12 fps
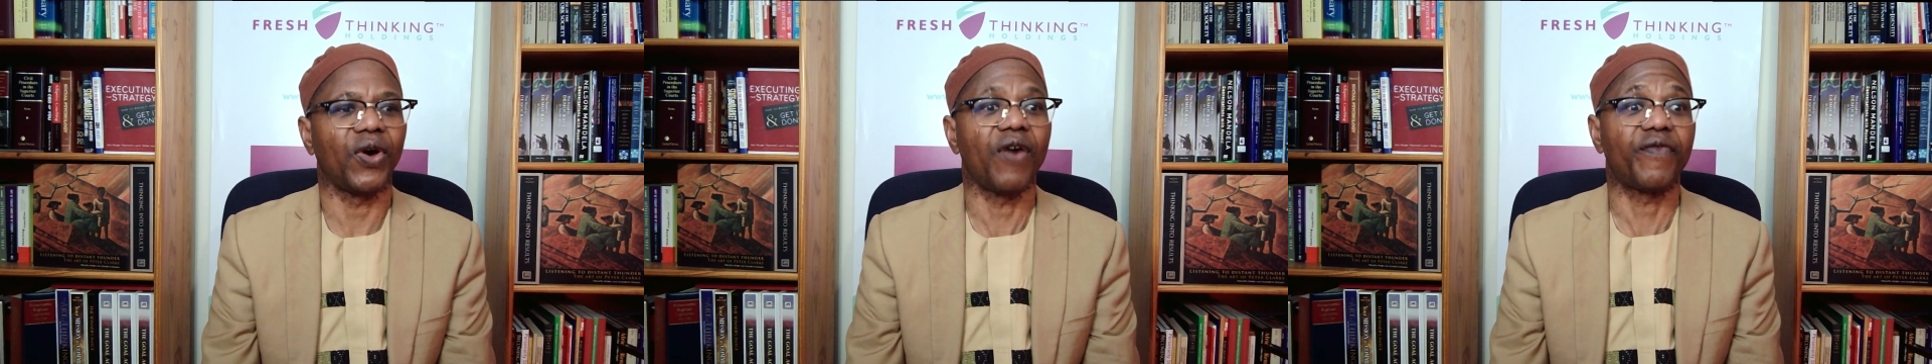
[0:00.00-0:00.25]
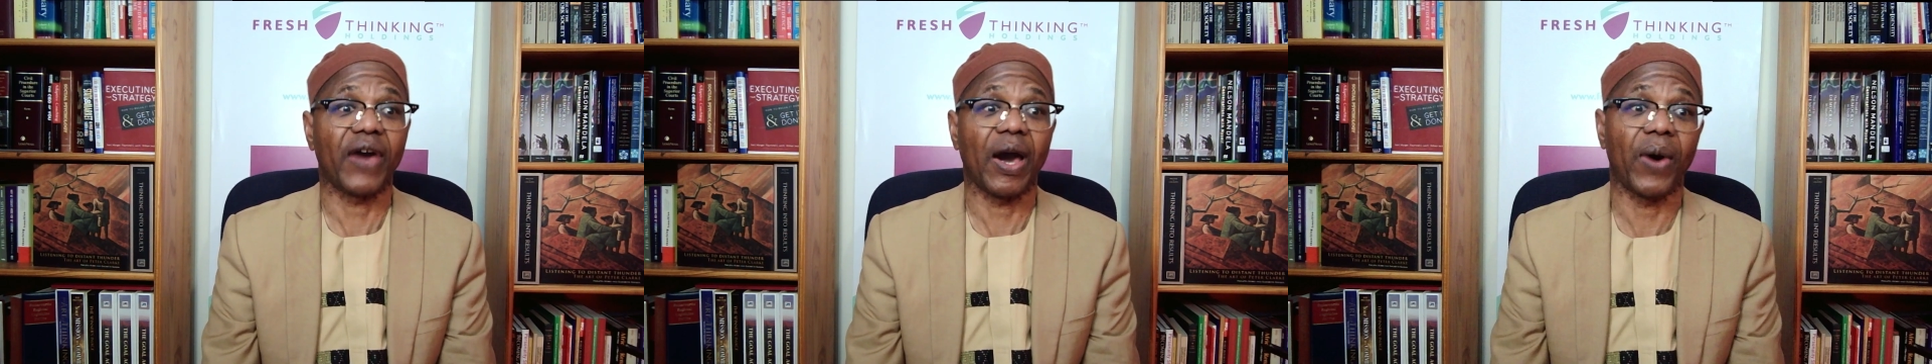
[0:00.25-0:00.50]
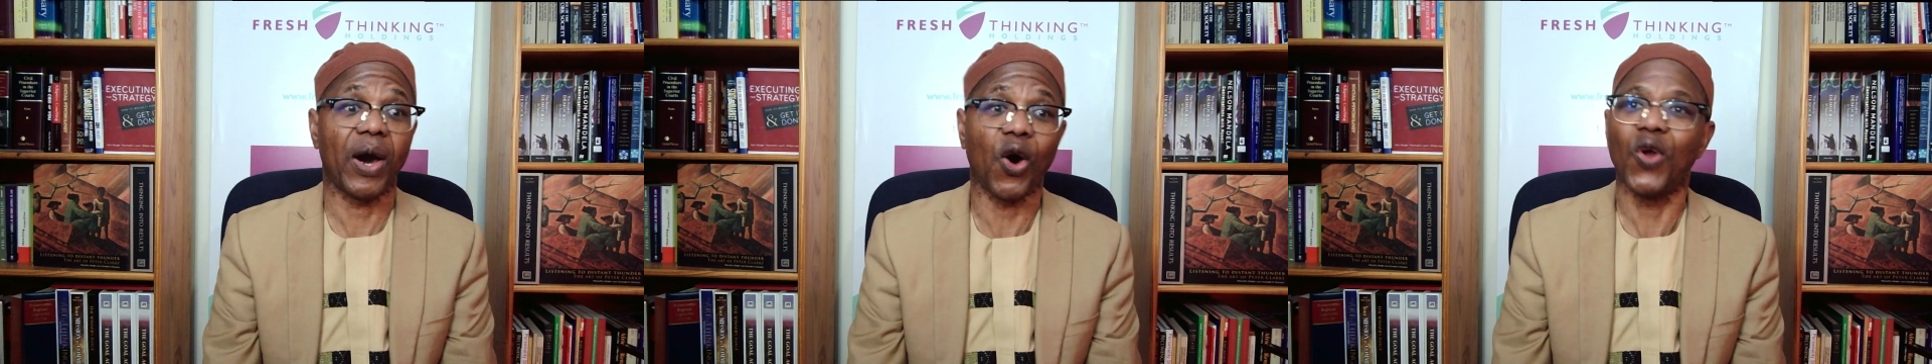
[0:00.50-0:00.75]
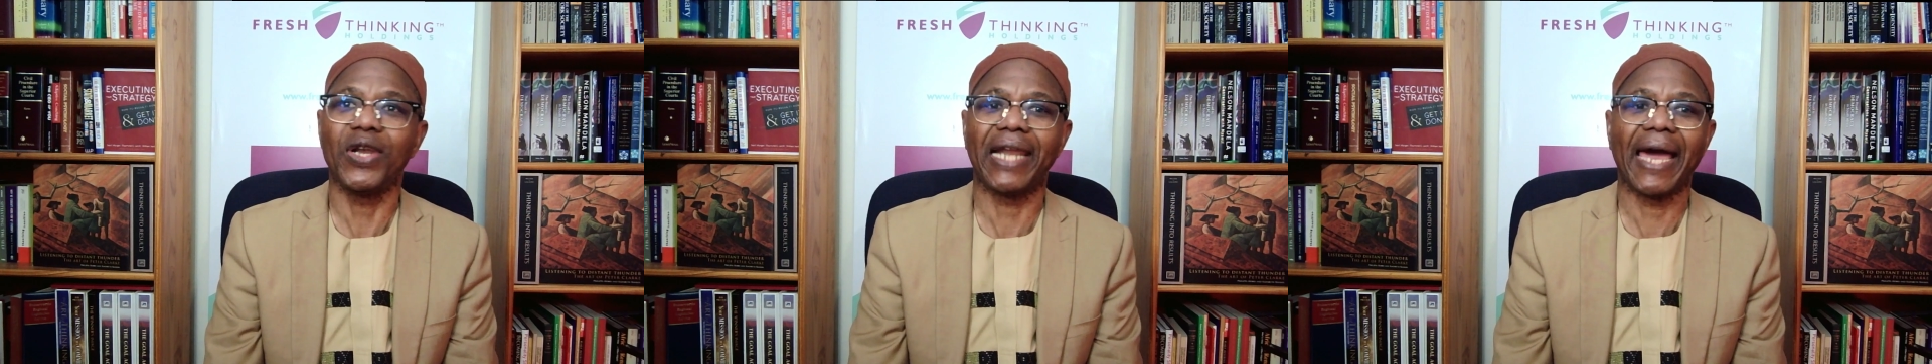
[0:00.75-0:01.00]
of our
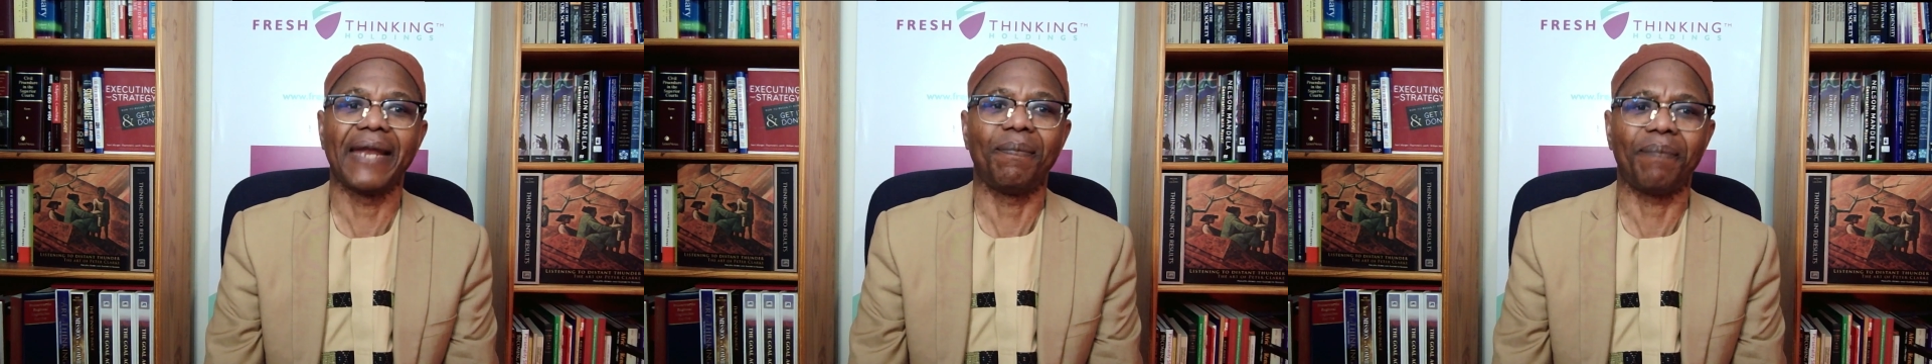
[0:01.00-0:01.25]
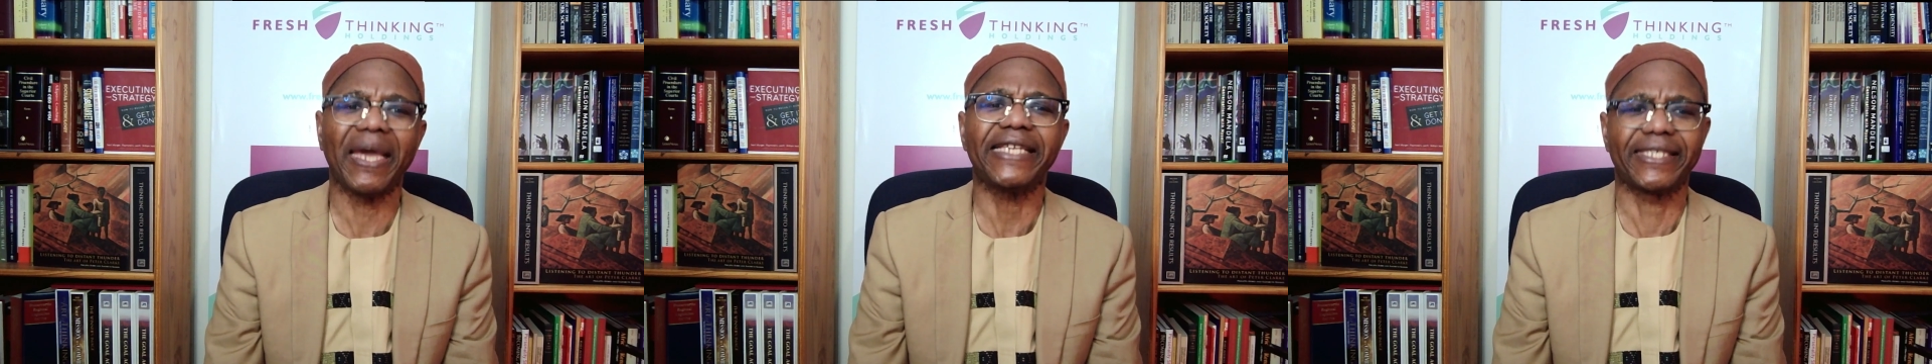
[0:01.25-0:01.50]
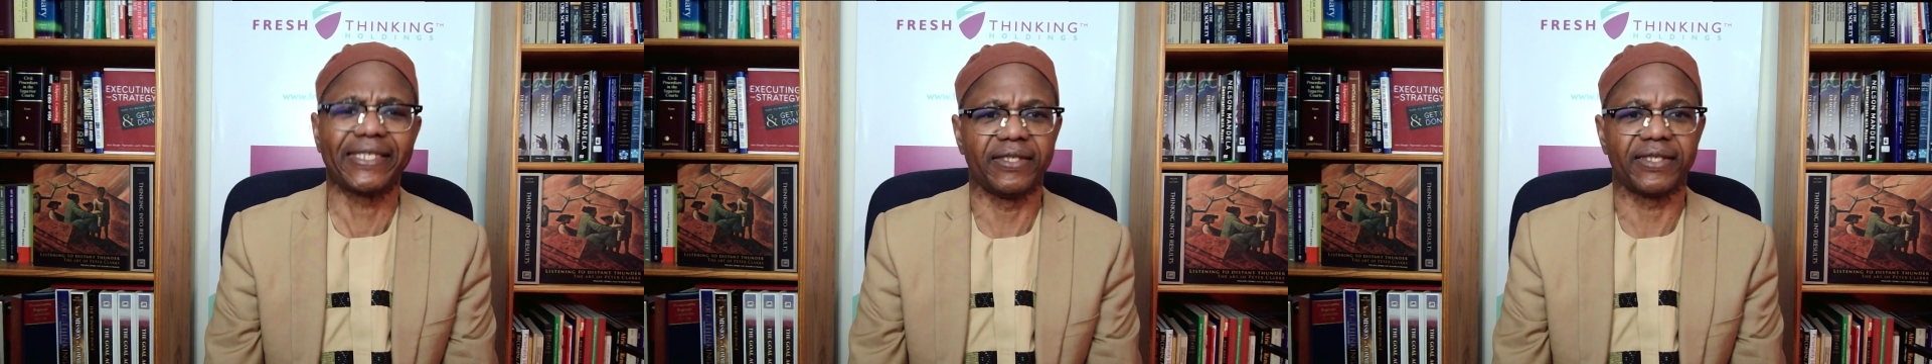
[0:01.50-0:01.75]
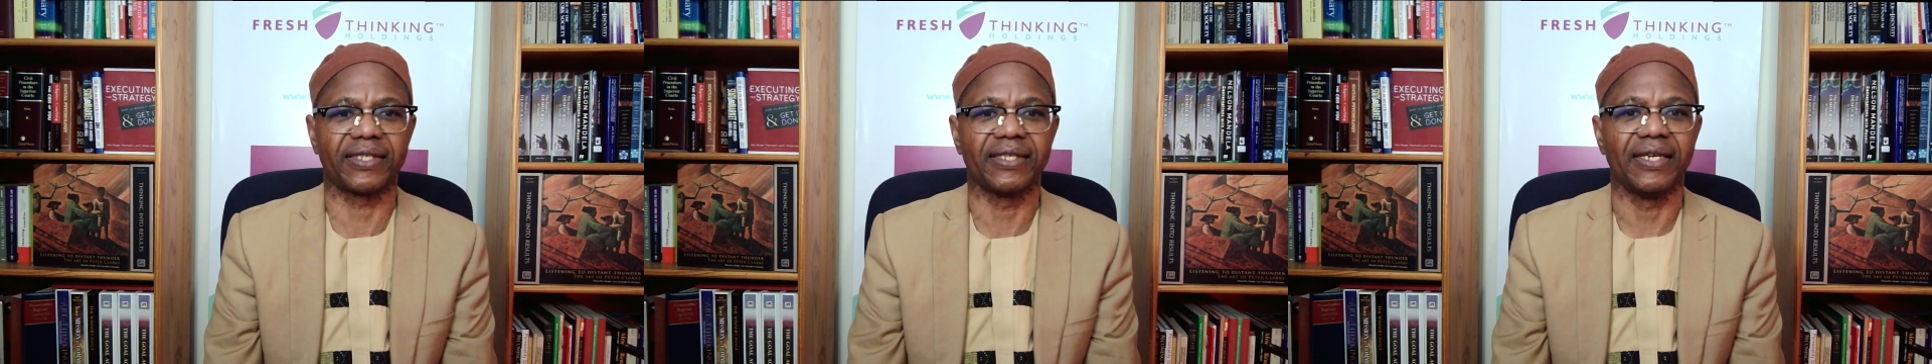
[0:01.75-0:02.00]
online
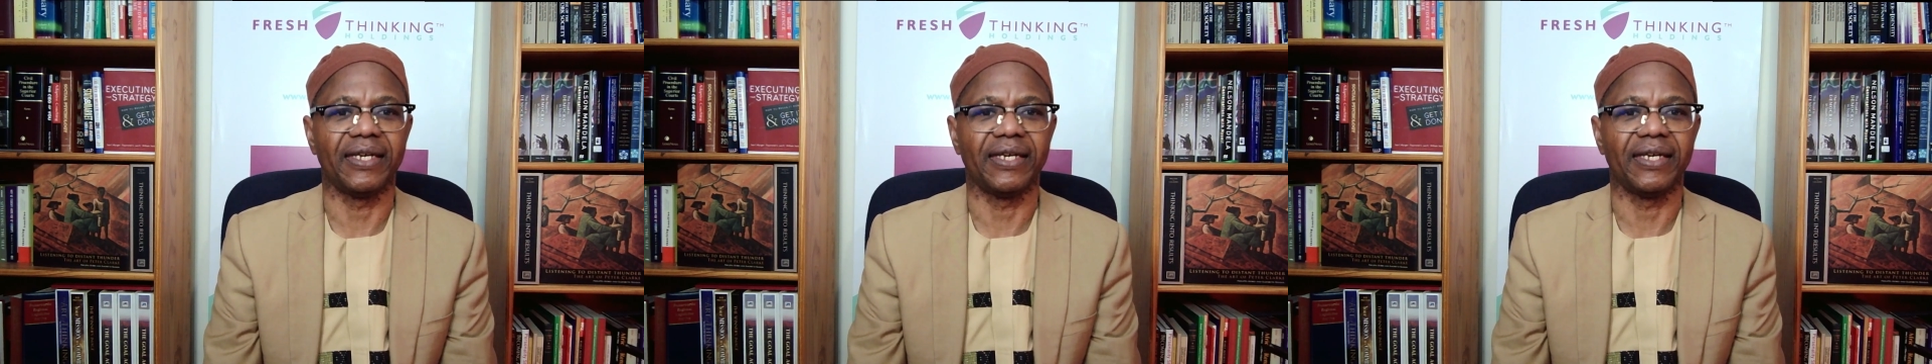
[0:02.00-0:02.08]
presence,